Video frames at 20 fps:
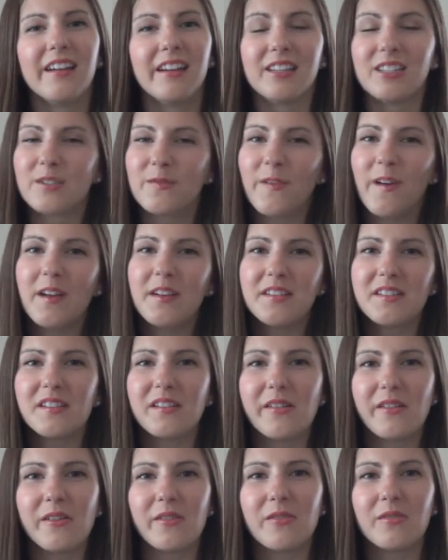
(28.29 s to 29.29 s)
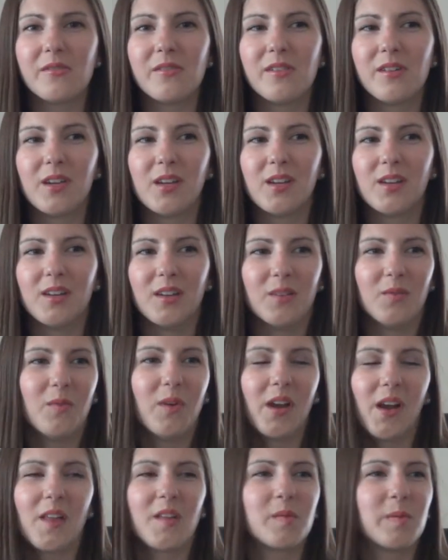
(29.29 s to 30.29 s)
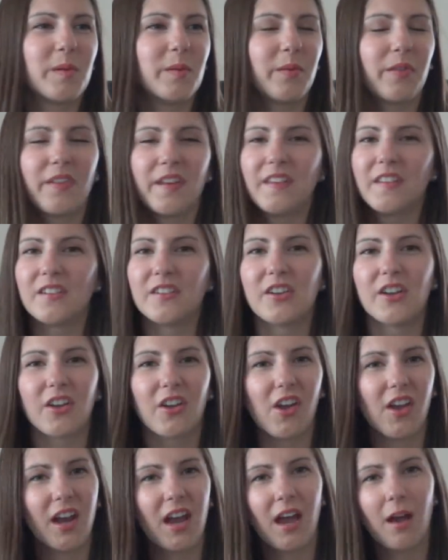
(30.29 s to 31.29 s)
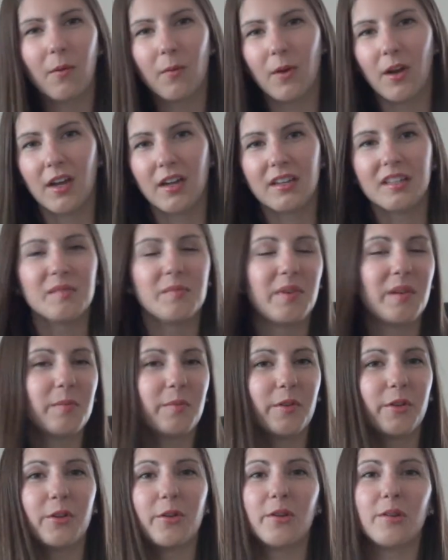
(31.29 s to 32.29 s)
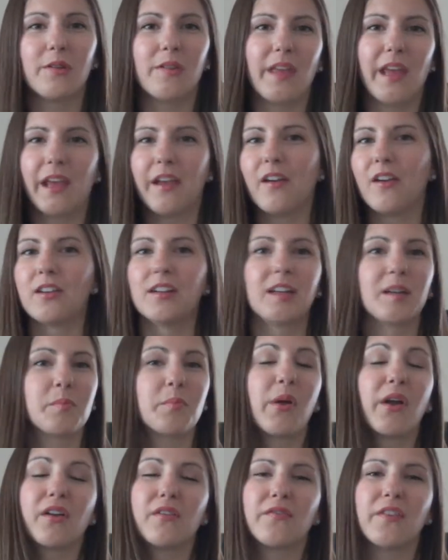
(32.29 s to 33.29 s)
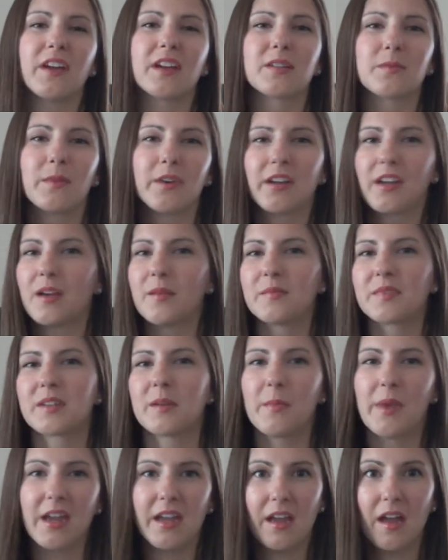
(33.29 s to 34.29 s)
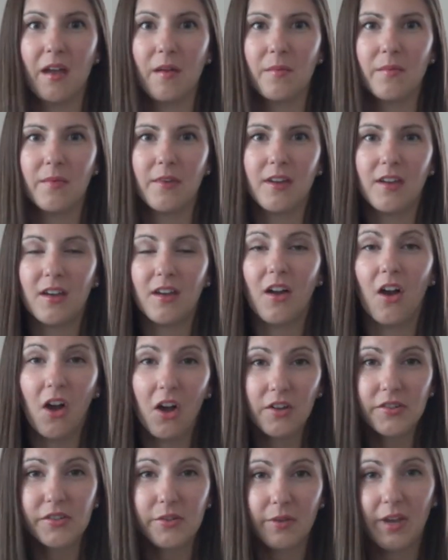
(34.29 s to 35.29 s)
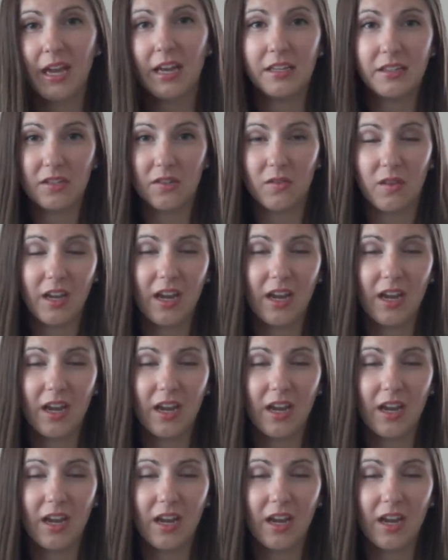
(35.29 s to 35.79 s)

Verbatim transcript: It's fun to know what other people think they're not good at, what people who you think are like perfect when it comes to makeup also can't do.